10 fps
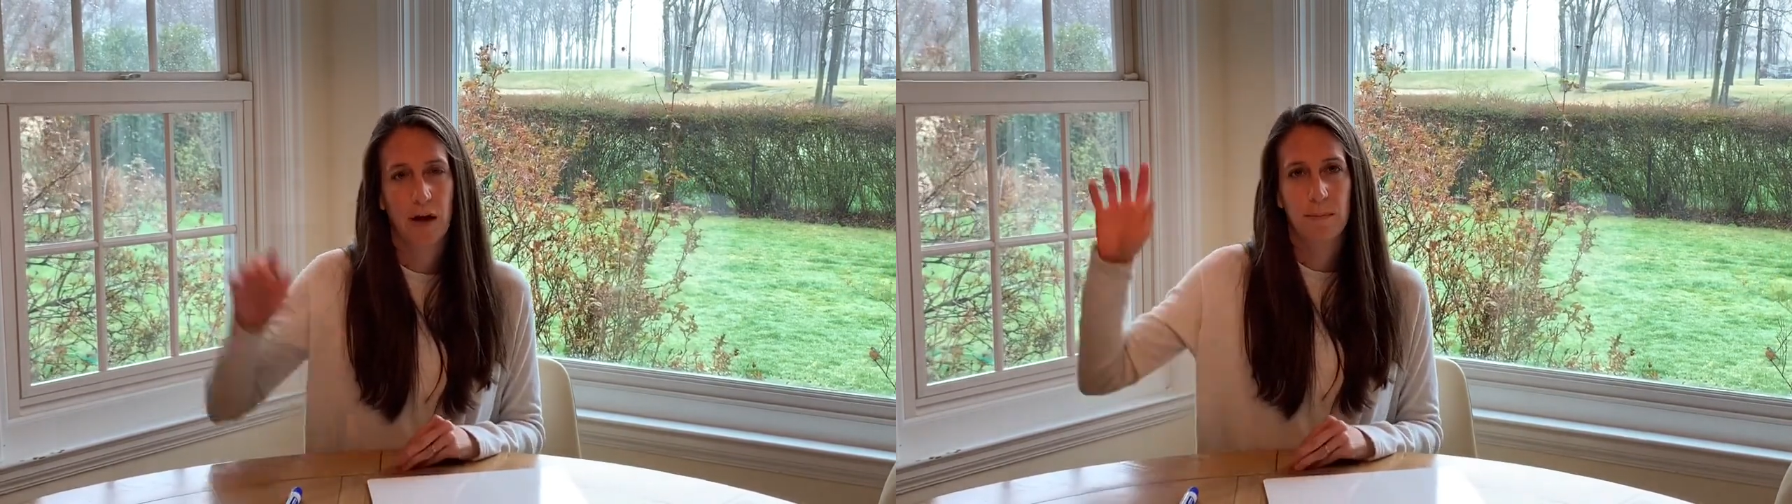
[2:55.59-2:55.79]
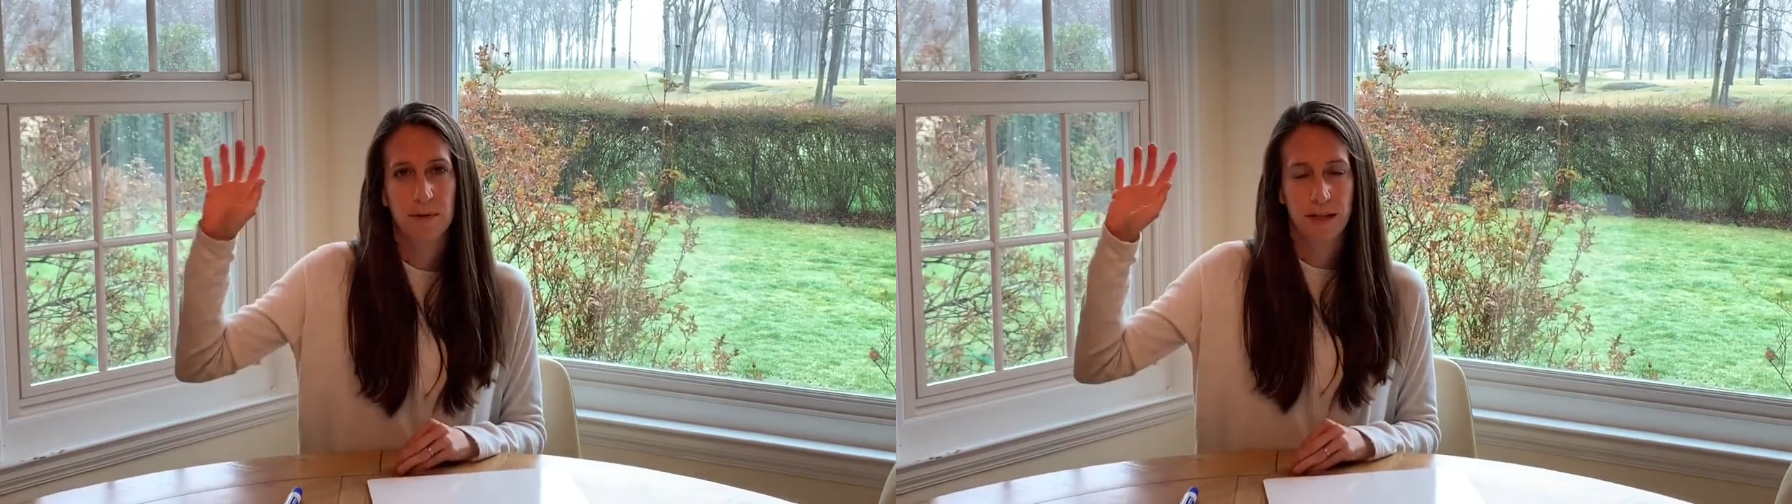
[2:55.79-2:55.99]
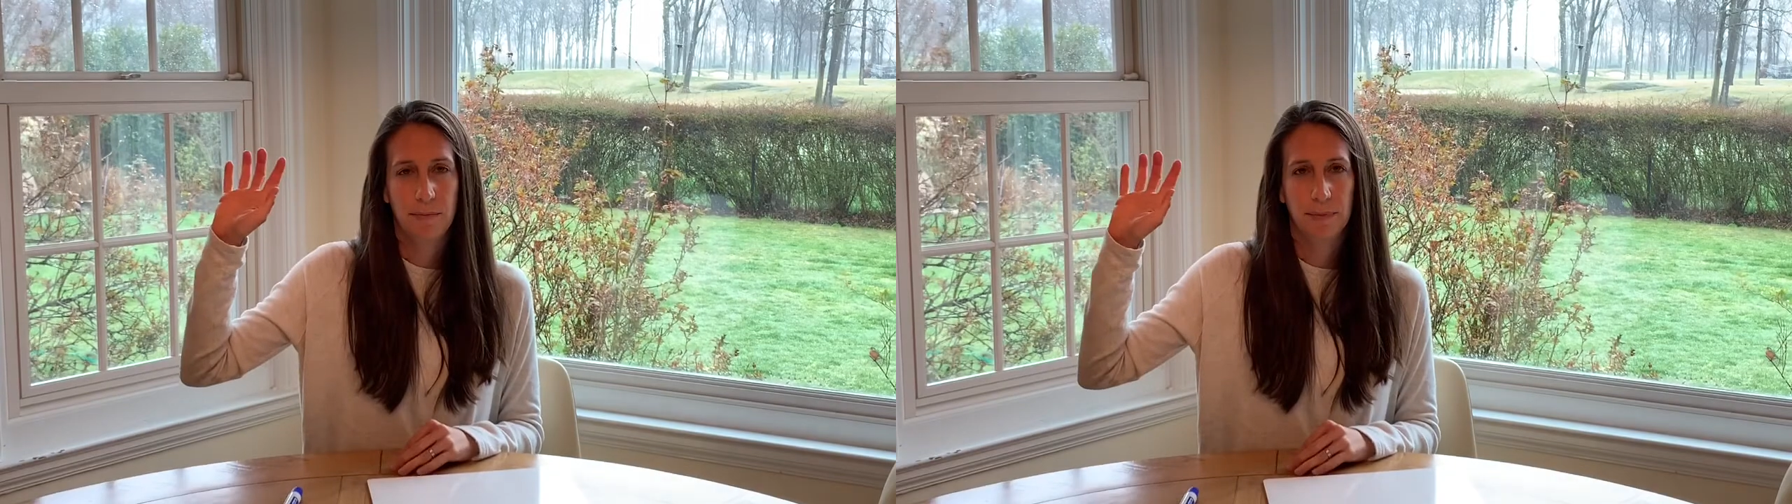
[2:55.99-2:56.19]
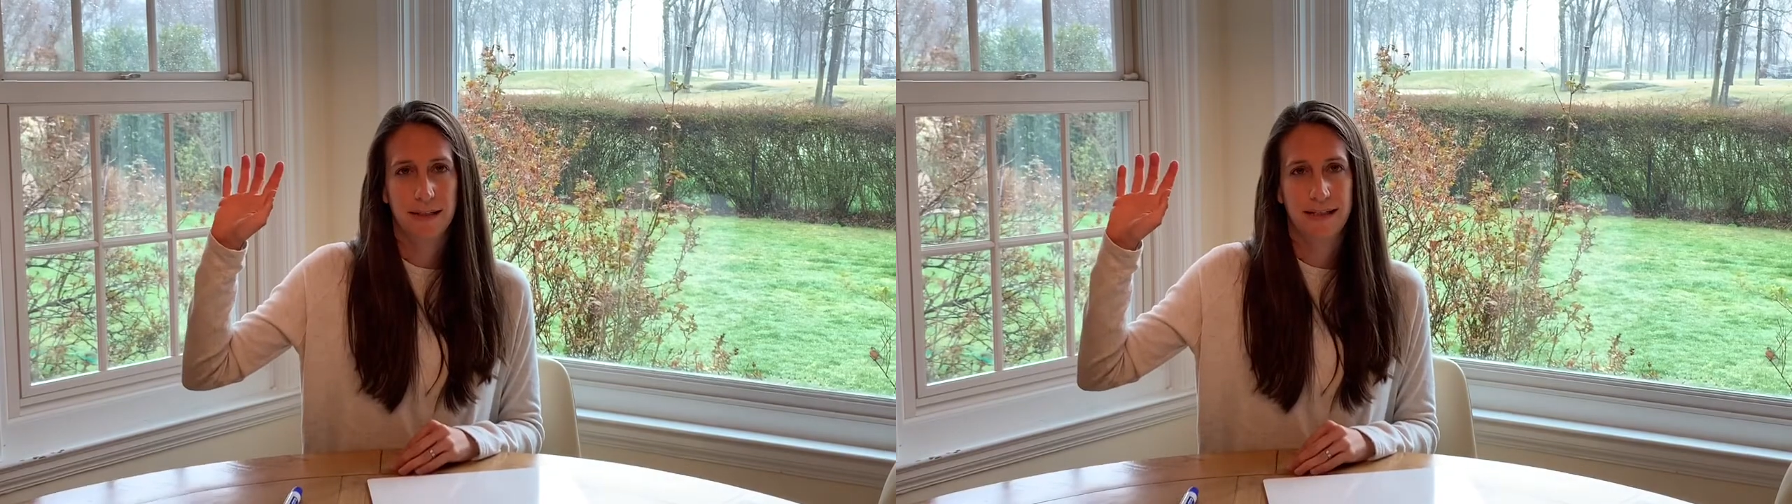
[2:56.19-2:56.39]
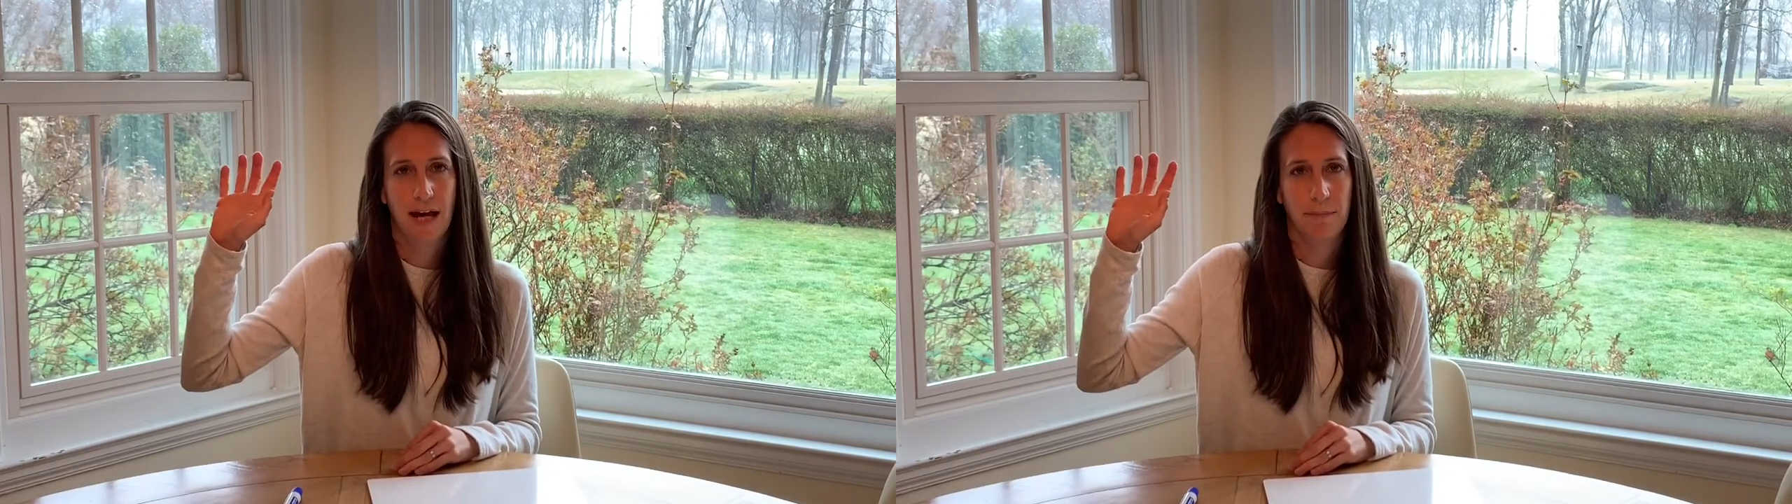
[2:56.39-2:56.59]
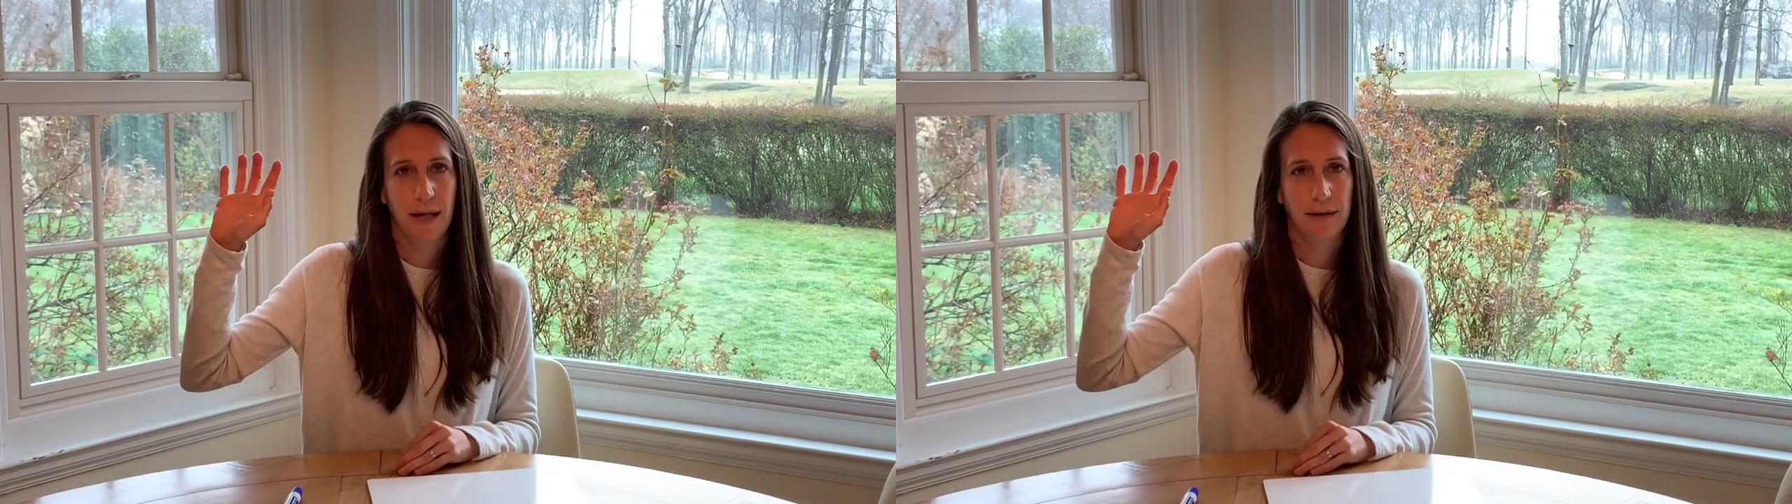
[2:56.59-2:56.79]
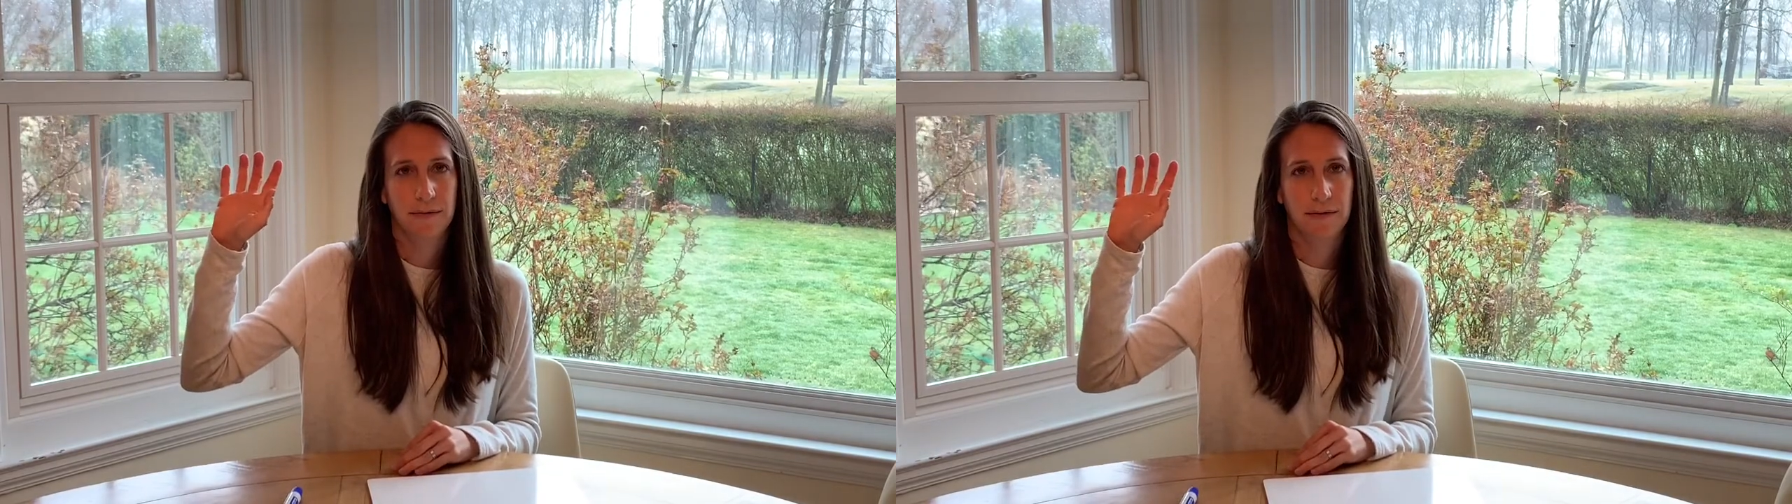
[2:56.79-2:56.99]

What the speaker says: elbows up, let's tap that.